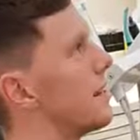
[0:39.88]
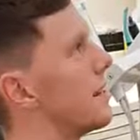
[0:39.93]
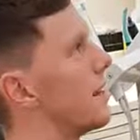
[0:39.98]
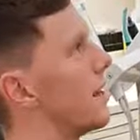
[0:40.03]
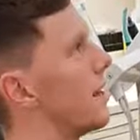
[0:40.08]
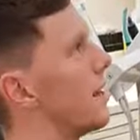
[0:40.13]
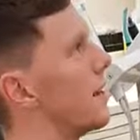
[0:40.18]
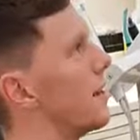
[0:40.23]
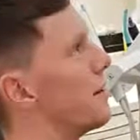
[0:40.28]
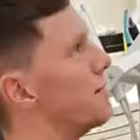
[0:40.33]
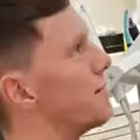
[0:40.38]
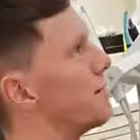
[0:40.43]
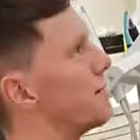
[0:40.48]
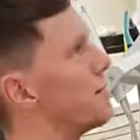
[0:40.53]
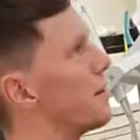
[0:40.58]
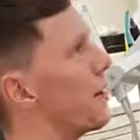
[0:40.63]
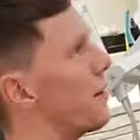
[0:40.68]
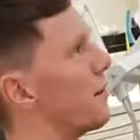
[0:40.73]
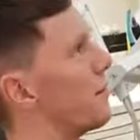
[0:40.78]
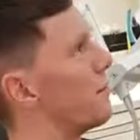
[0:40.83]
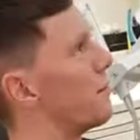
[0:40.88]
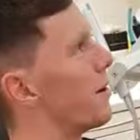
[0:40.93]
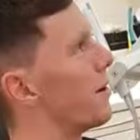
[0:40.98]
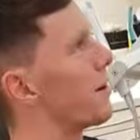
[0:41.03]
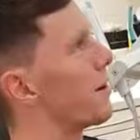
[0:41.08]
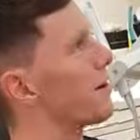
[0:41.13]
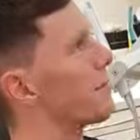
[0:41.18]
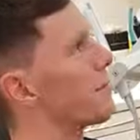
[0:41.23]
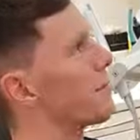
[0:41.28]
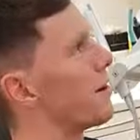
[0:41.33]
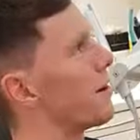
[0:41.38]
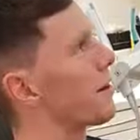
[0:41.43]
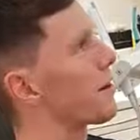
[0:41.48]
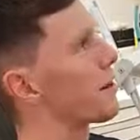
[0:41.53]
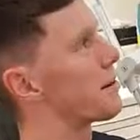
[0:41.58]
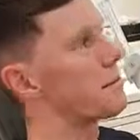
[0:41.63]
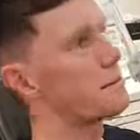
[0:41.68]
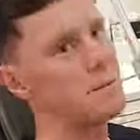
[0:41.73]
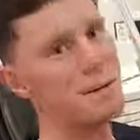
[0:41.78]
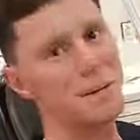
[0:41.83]
Well, one, I prefer looking
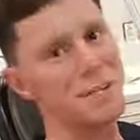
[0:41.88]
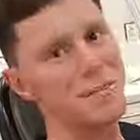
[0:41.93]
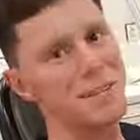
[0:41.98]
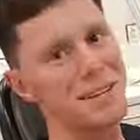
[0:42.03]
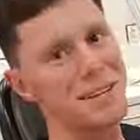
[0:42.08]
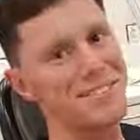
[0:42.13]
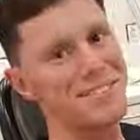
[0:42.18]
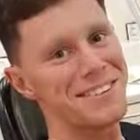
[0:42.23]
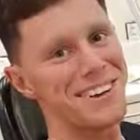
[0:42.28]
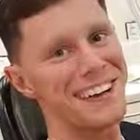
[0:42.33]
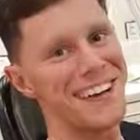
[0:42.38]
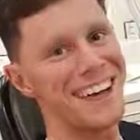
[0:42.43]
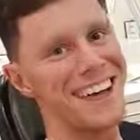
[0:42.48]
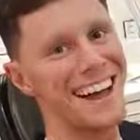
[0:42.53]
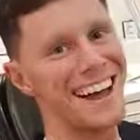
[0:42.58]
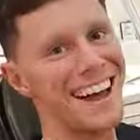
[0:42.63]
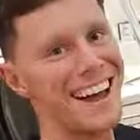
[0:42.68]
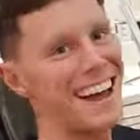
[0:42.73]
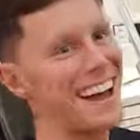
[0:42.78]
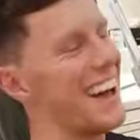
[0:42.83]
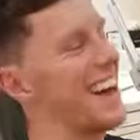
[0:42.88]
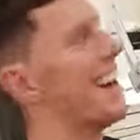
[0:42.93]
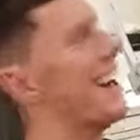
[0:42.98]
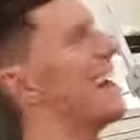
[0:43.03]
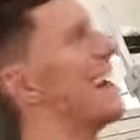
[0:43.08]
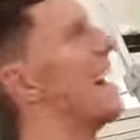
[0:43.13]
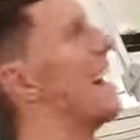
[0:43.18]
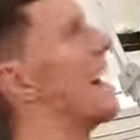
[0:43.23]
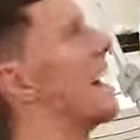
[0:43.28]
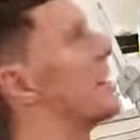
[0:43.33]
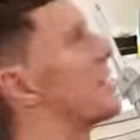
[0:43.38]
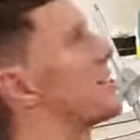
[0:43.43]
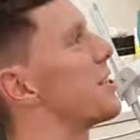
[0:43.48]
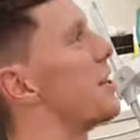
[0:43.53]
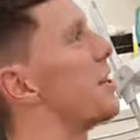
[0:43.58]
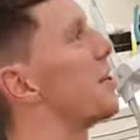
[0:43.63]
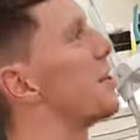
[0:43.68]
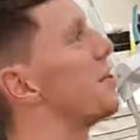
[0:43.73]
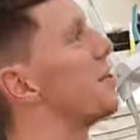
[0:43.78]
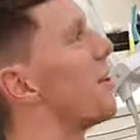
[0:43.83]
at my bottom teeth. And
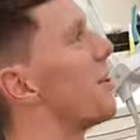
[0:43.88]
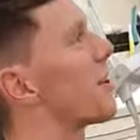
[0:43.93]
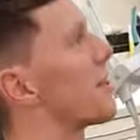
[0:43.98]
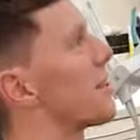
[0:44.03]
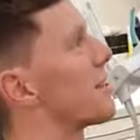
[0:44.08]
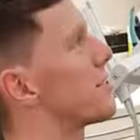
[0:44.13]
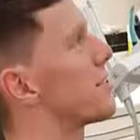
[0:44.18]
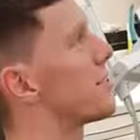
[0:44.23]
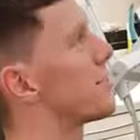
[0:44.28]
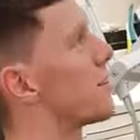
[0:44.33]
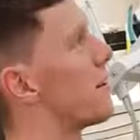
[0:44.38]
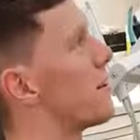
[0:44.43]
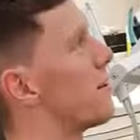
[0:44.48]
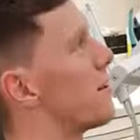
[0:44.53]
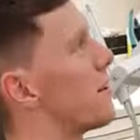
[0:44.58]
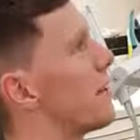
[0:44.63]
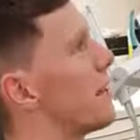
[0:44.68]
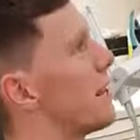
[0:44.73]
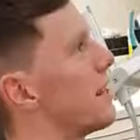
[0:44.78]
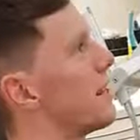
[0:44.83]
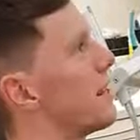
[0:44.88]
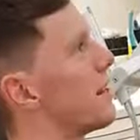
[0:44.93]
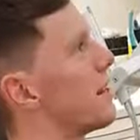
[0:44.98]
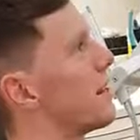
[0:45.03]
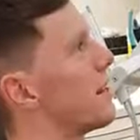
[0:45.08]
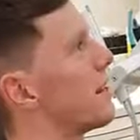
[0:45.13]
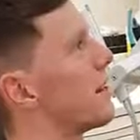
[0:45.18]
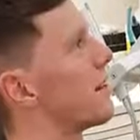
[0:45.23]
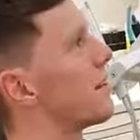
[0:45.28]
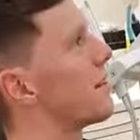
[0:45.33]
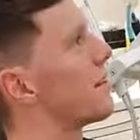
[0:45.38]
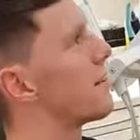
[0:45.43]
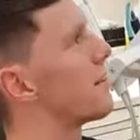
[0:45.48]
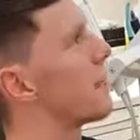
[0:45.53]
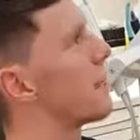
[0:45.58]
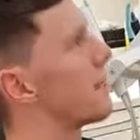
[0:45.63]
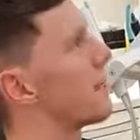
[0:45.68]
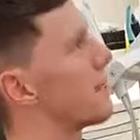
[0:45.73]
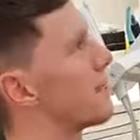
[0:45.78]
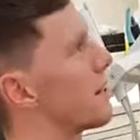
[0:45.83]
two, I guess just overly, I
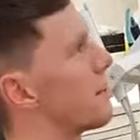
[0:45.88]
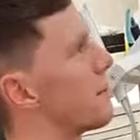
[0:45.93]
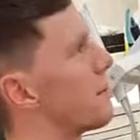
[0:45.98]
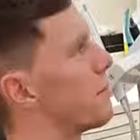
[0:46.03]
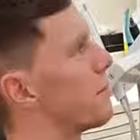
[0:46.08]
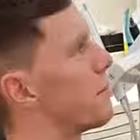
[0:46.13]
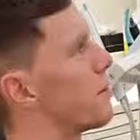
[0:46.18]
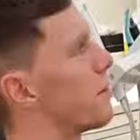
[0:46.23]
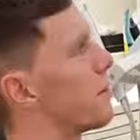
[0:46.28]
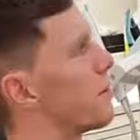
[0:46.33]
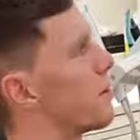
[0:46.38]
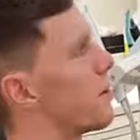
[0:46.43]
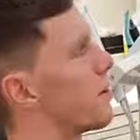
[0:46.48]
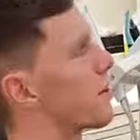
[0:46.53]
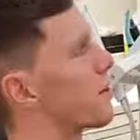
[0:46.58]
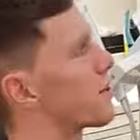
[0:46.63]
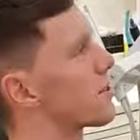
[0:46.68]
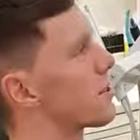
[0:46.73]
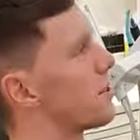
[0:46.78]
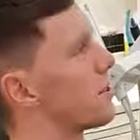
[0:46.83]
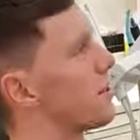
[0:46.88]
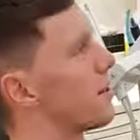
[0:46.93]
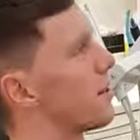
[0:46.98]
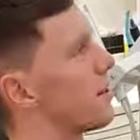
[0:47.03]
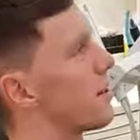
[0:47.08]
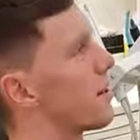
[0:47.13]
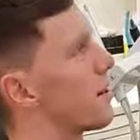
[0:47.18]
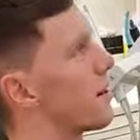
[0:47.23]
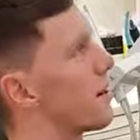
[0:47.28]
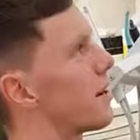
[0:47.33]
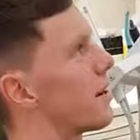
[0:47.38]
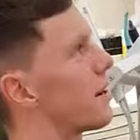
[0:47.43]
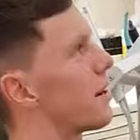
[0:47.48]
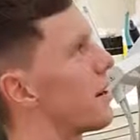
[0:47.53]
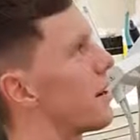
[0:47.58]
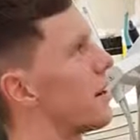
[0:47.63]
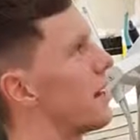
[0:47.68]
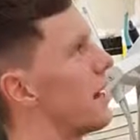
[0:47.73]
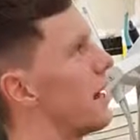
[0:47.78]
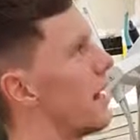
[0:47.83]
think teeth are important when you look at someone and
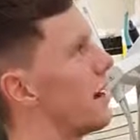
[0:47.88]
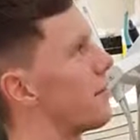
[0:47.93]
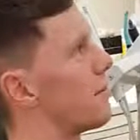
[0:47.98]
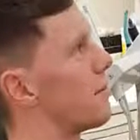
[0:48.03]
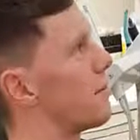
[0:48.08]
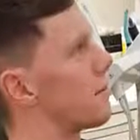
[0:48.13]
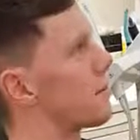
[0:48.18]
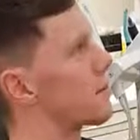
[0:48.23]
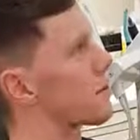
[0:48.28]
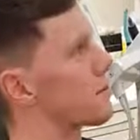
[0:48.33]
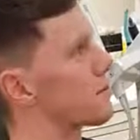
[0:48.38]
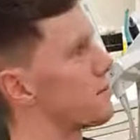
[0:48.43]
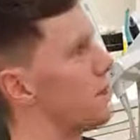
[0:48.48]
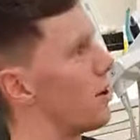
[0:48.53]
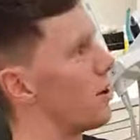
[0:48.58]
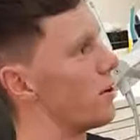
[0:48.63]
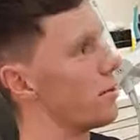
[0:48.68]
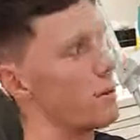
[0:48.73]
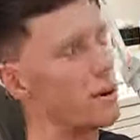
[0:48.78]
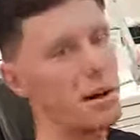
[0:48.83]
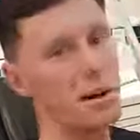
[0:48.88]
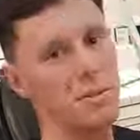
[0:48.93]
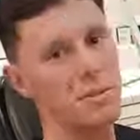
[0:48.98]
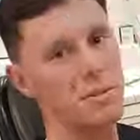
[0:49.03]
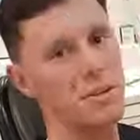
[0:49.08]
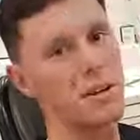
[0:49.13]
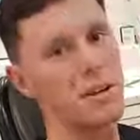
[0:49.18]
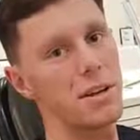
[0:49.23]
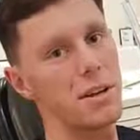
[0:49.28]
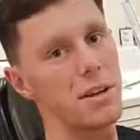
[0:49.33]
having a nicer smile will help, so yeah.